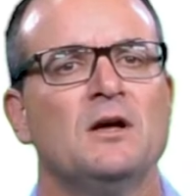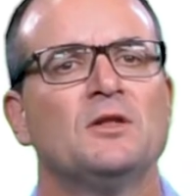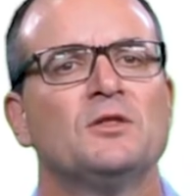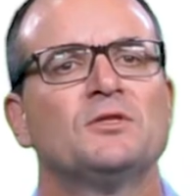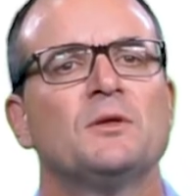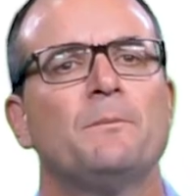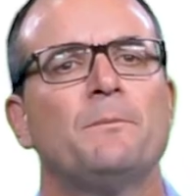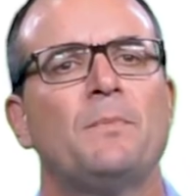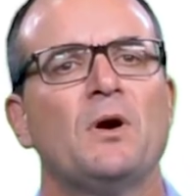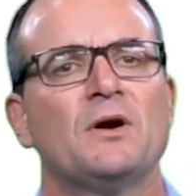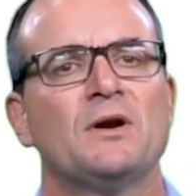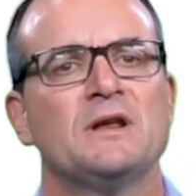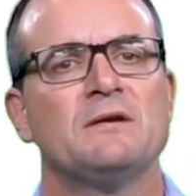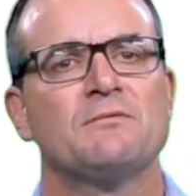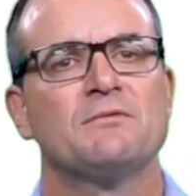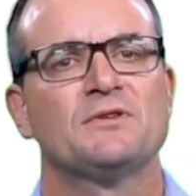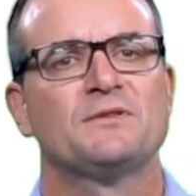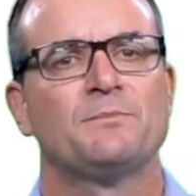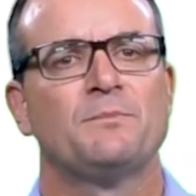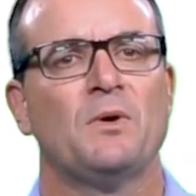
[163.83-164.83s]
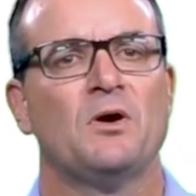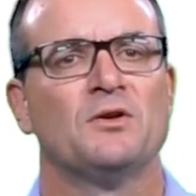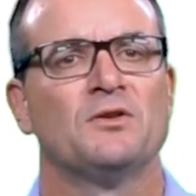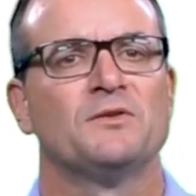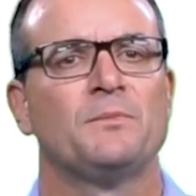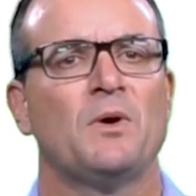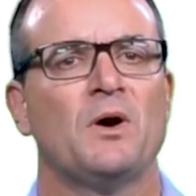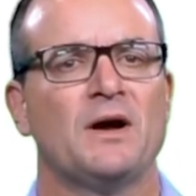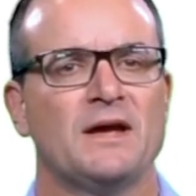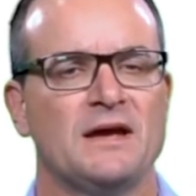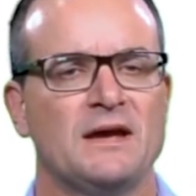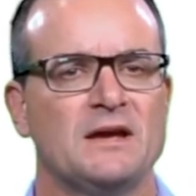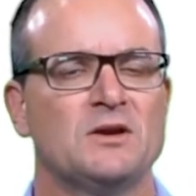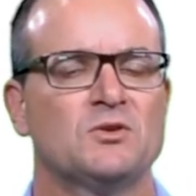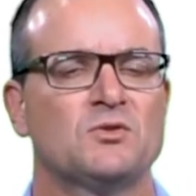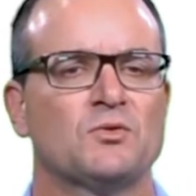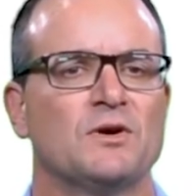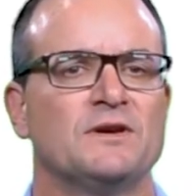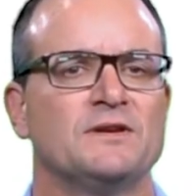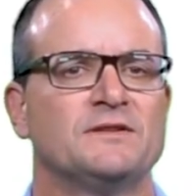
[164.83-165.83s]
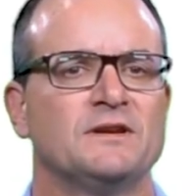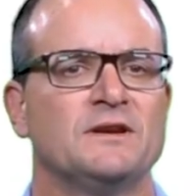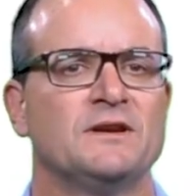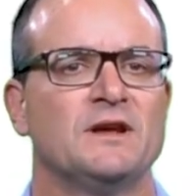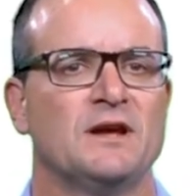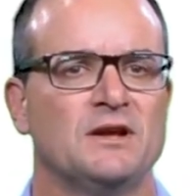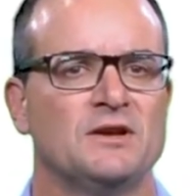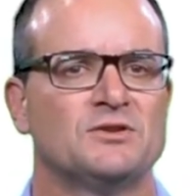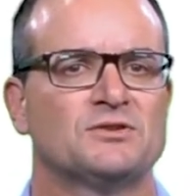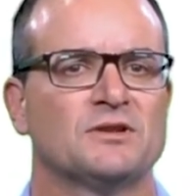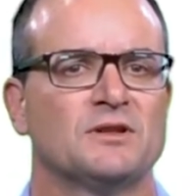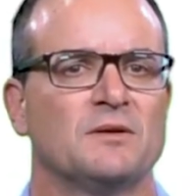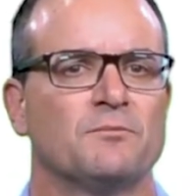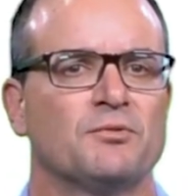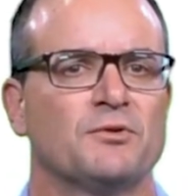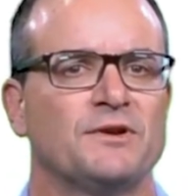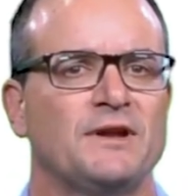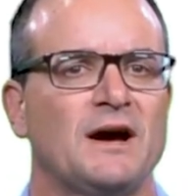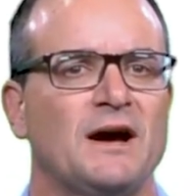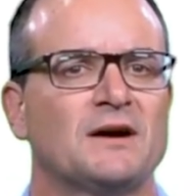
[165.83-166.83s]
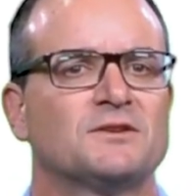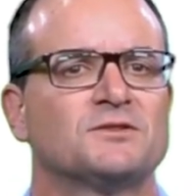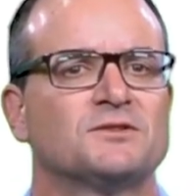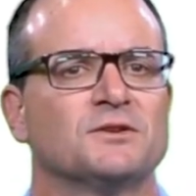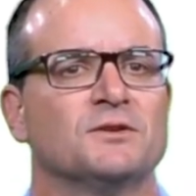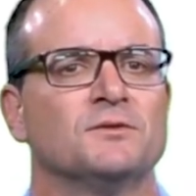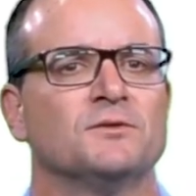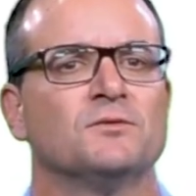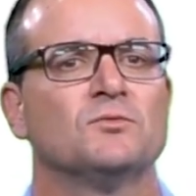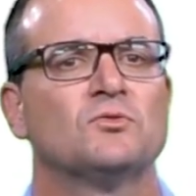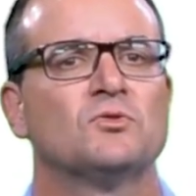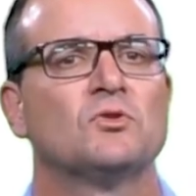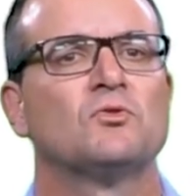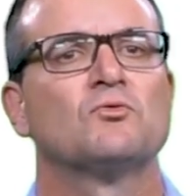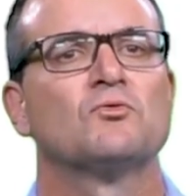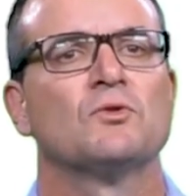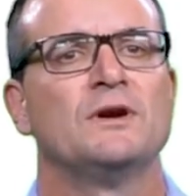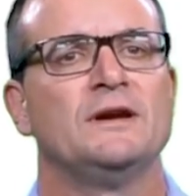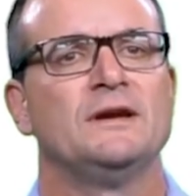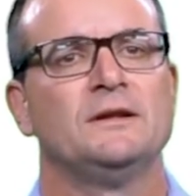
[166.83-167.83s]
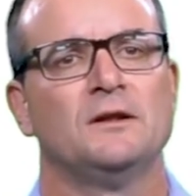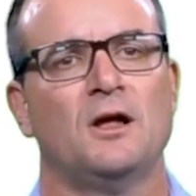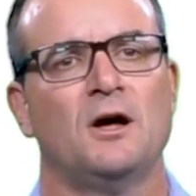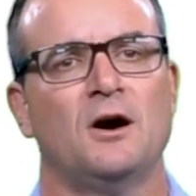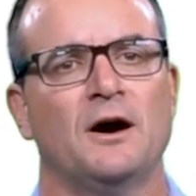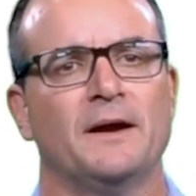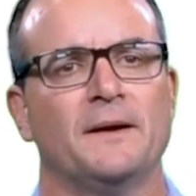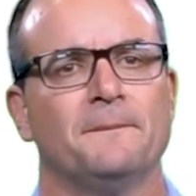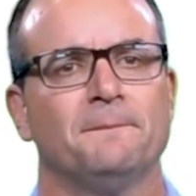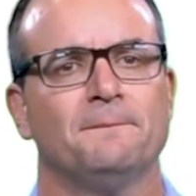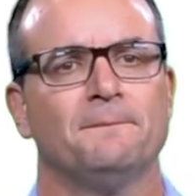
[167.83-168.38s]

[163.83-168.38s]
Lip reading: the body responds by increasing insulin production, the green line.